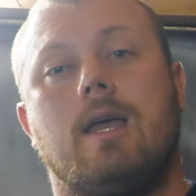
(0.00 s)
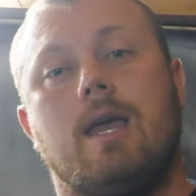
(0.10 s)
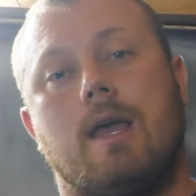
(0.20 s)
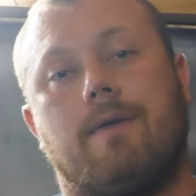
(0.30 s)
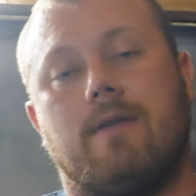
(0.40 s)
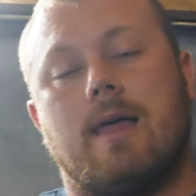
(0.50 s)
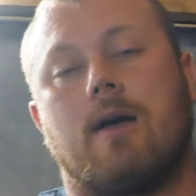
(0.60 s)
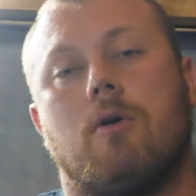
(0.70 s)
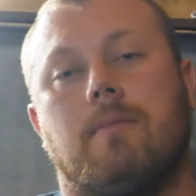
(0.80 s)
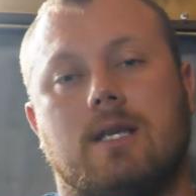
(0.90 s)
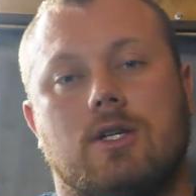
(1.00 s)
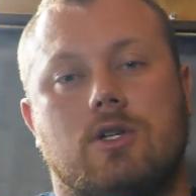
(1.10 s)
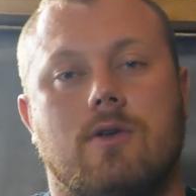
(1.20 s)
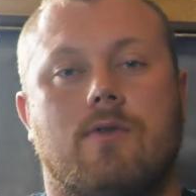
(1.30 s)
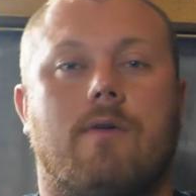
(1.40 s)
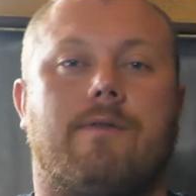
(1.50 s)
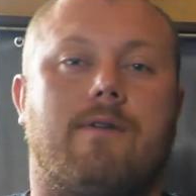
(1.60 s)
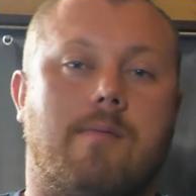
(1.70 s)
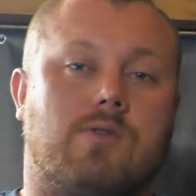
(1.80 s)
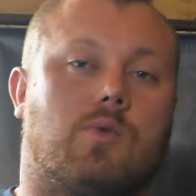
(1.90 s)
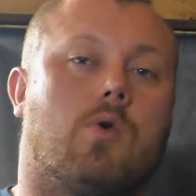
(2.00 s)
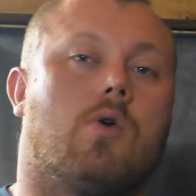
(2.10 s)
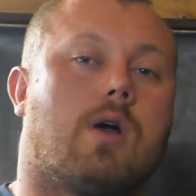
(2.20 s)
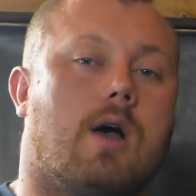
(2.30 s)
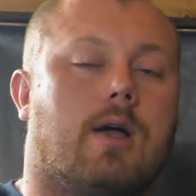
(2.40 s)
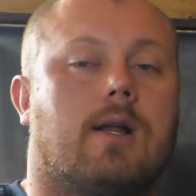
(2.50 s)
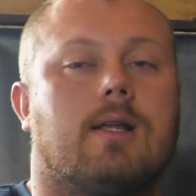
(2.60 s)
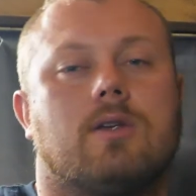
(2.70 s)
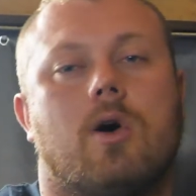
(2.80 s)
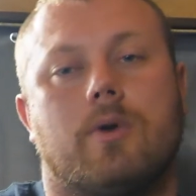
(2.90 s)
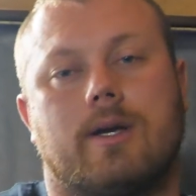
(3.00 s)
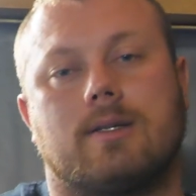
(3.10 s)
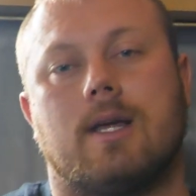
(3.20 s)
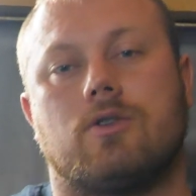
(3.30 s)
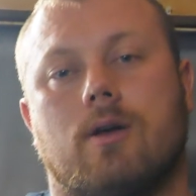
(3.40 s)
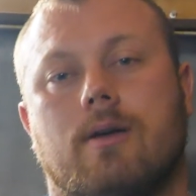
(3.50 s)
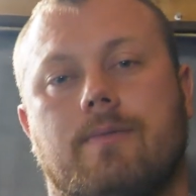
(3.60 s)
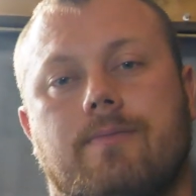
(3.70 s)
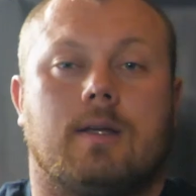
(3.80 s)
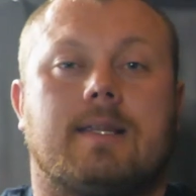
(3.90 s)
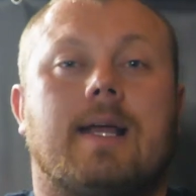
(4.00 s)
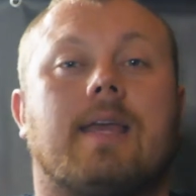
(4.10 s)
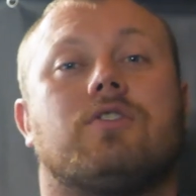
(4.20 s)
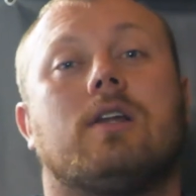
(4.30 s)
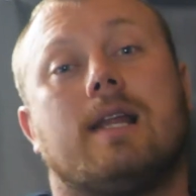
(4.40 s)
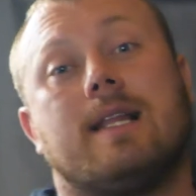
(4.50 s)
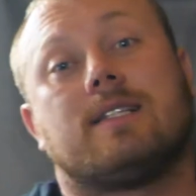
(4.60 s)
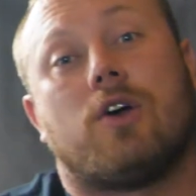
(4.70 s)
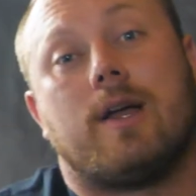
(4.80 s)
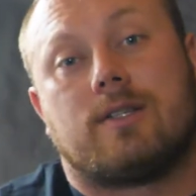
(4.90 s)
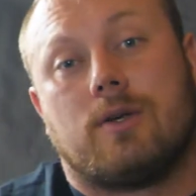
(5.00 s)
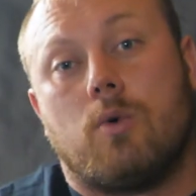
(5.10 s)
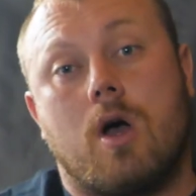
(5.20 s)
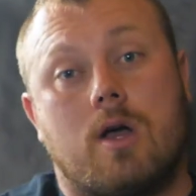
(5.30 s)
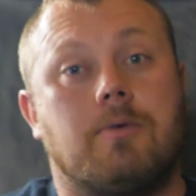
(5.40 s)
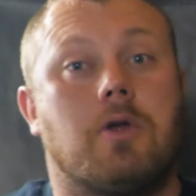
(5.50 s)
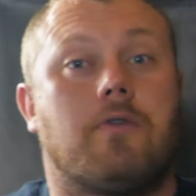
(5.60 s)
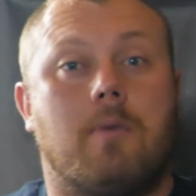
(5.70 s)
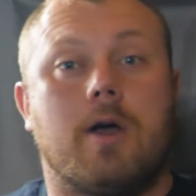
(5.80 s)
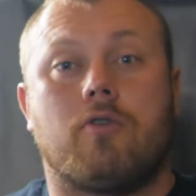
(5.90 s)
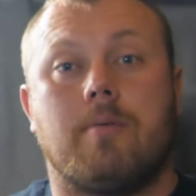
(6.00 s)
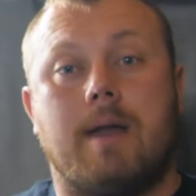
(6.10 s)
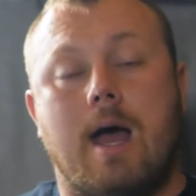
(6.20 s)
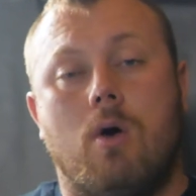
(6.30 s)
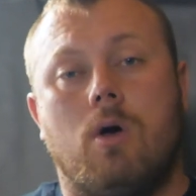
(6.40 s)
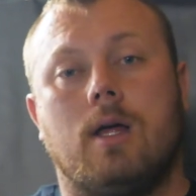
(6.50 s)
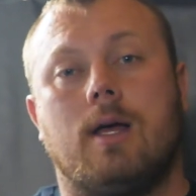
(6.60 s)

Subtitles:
if in that competition you've got farmer's walk, Hercules hold, etc. So that gives you a little insight to the work I'm doing for my grip now.